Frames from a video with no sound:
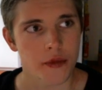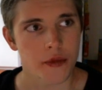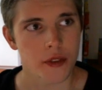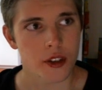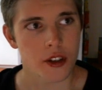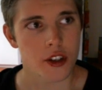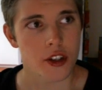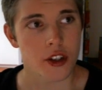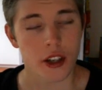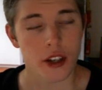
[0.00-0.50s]

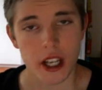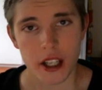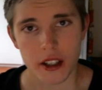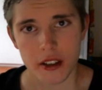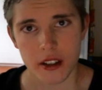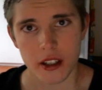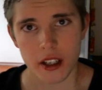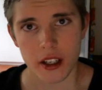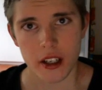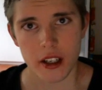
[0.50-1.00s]
so that,
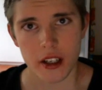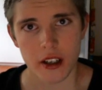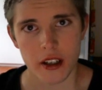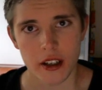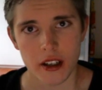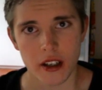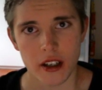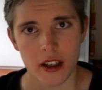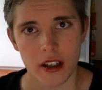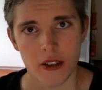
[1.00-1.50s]

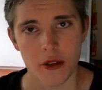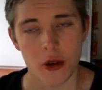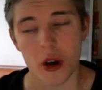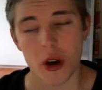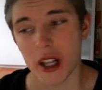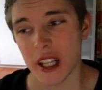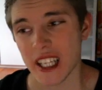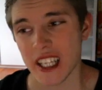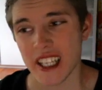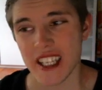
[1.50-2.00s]
well,
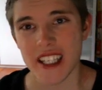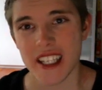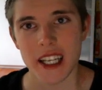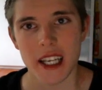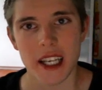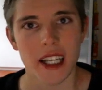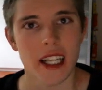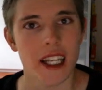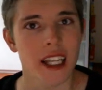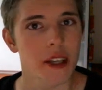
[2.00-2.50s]
on this
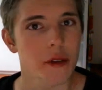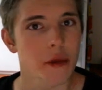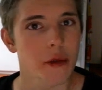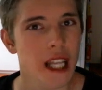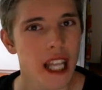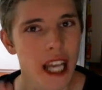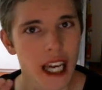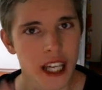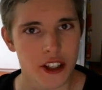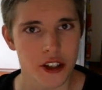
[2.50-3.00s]
day we
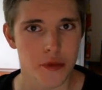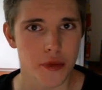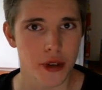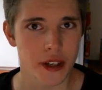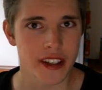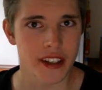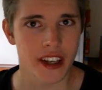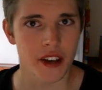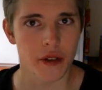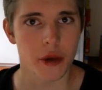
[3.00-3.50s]
like to
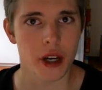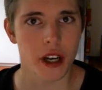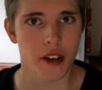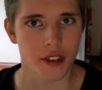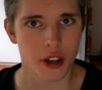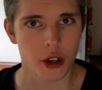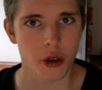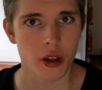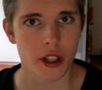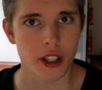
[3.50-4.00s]
pretend we have
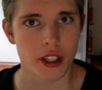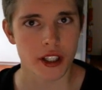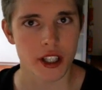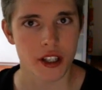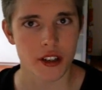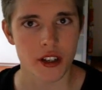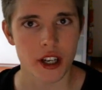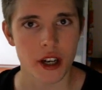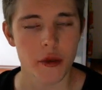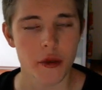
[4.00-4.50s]
equality
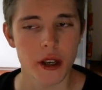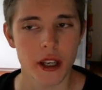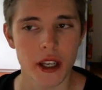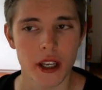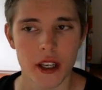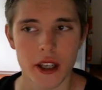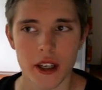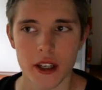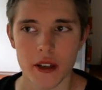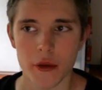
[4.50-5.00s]
so that
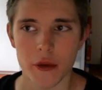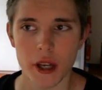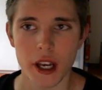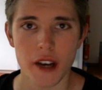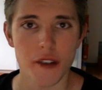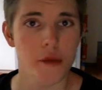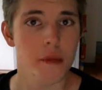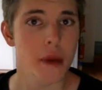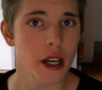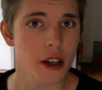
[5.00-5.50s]
we have
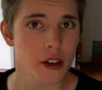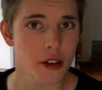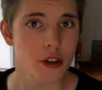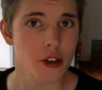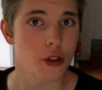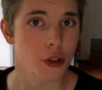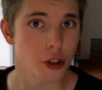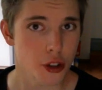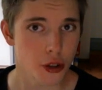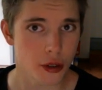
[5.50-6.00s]
a better
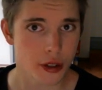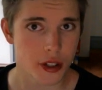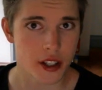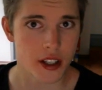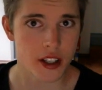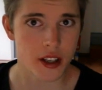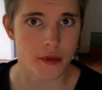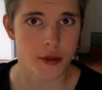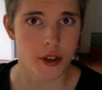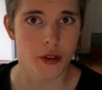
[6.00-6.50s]
social
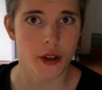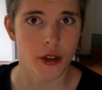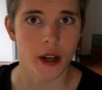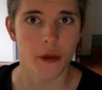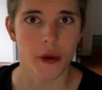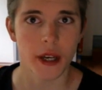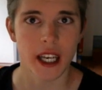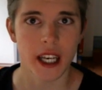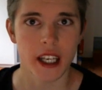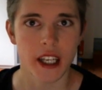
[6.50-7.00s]
system, so that
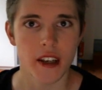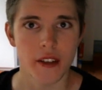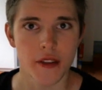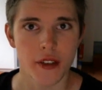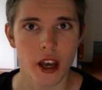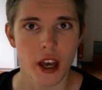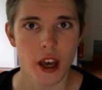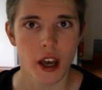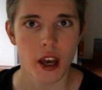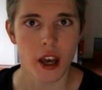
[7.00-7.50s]
we can live
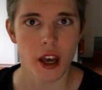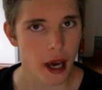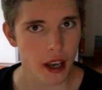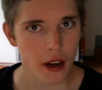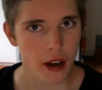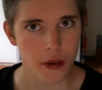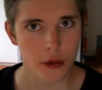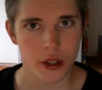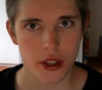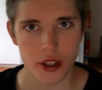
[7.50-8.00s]

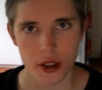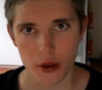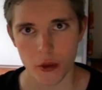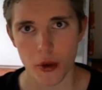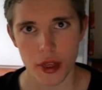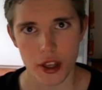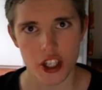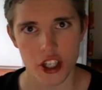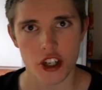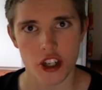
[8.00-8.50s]
better
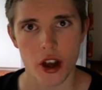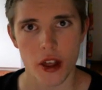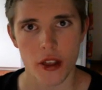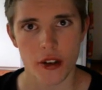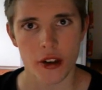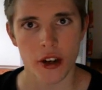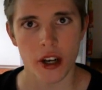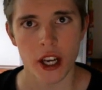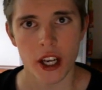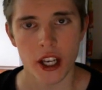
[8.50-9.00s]
with each
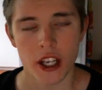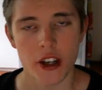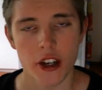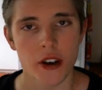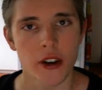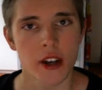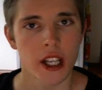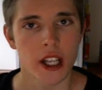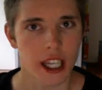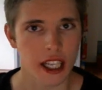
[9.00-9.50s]
other.
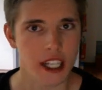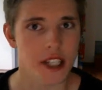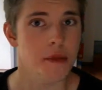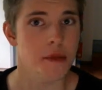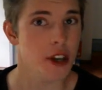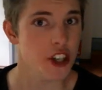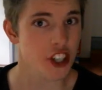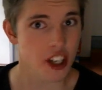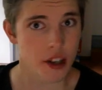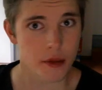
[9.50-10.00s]
Like
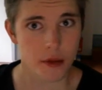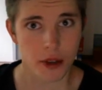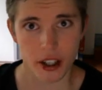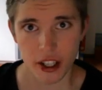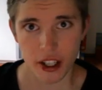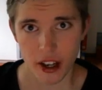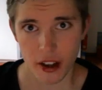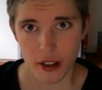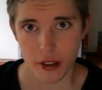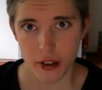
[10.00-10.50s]
especially in
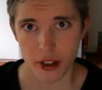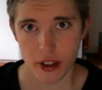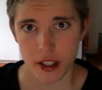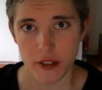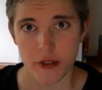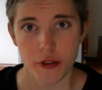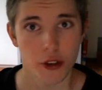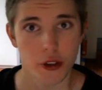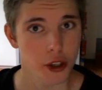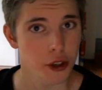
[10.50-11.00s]
America, I
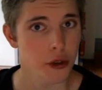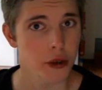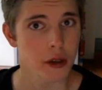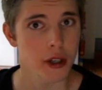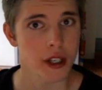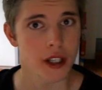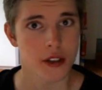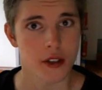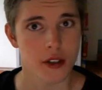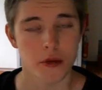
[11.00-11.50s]
think for you
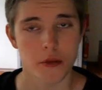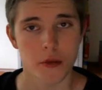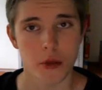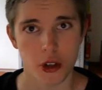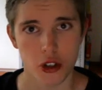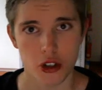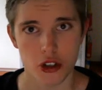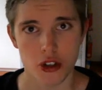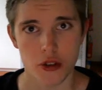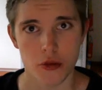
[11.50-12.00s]
it's
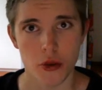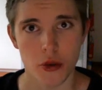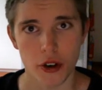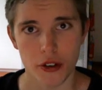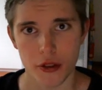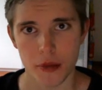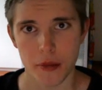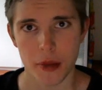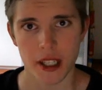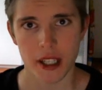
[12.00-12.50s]
much more
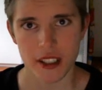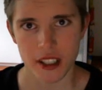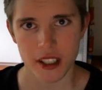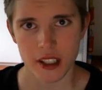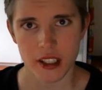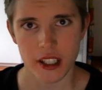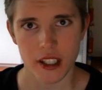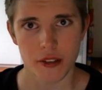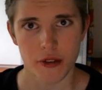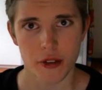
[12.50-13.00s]
of a big deal
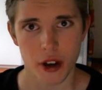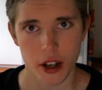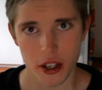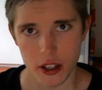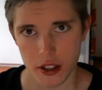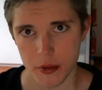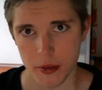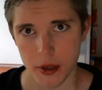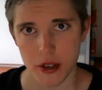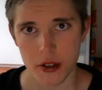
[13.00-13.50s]
than for
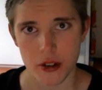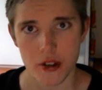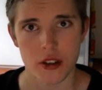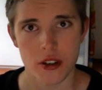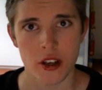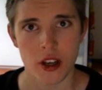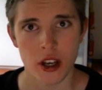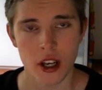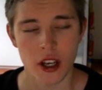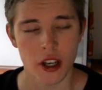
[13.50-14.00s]
us,
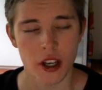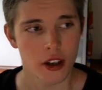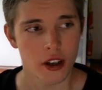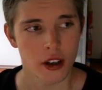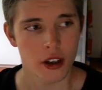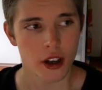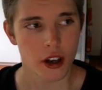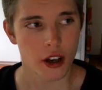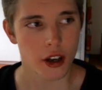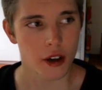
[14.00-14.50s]
because
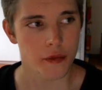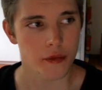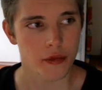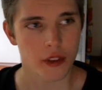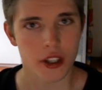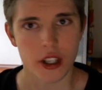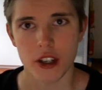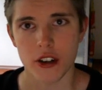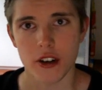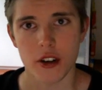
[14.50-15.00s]

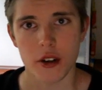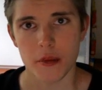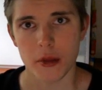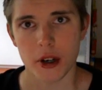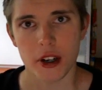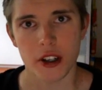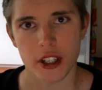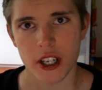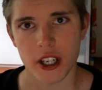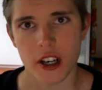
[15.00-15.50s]

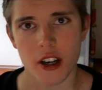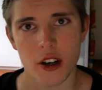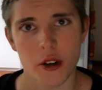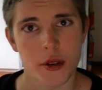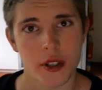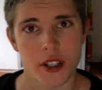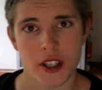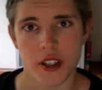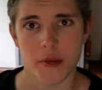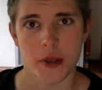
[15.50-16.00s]
America
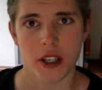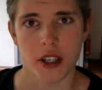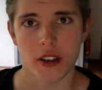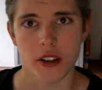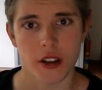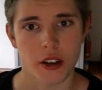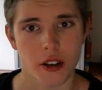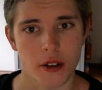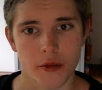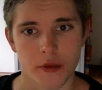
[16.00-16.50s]
always has been
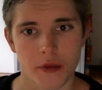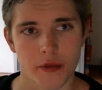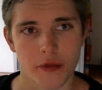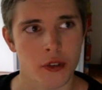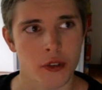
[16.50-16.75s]
the